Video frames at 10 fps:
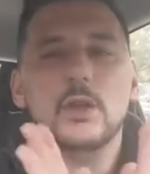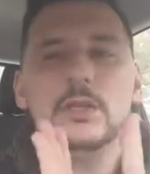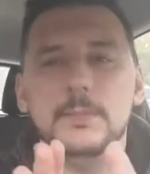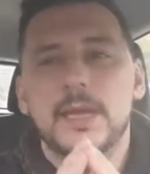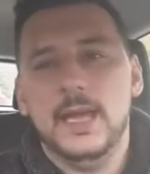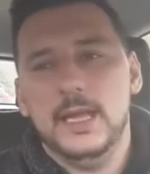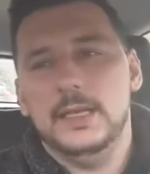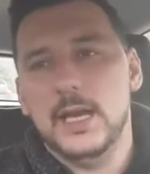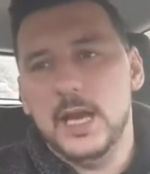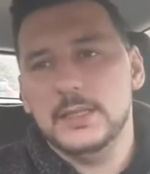only
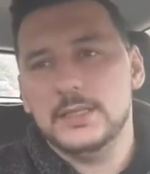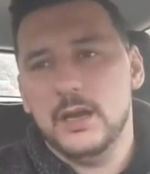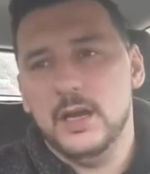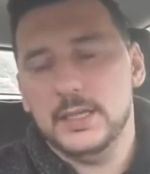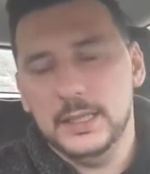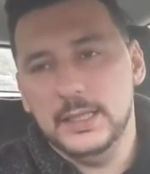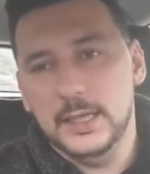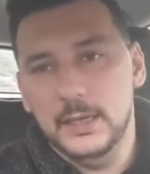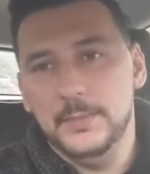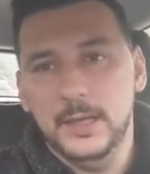man not
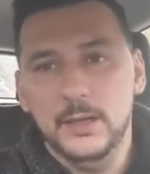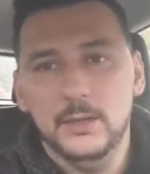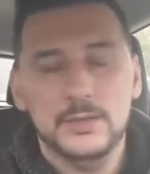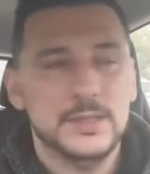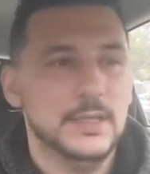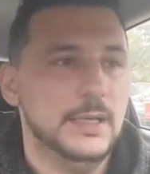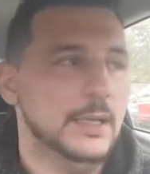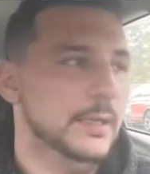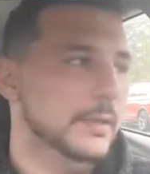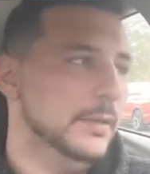talking about,
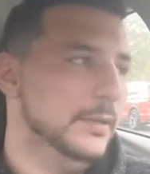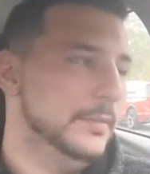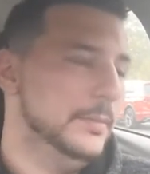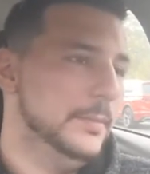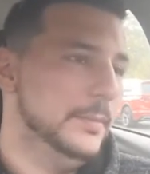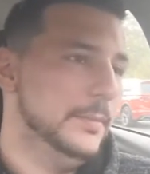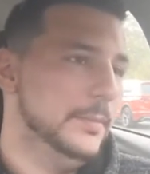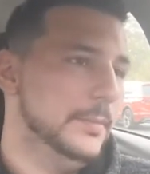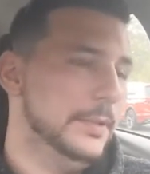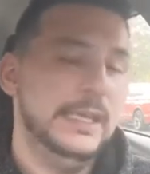
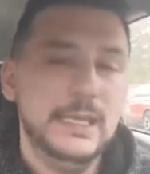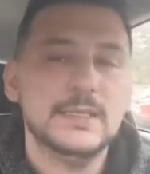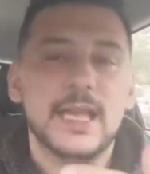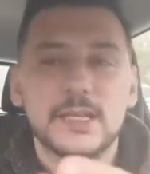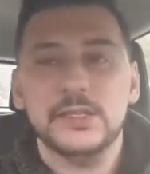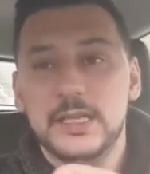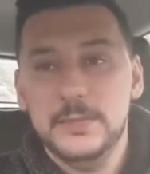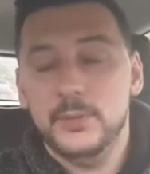he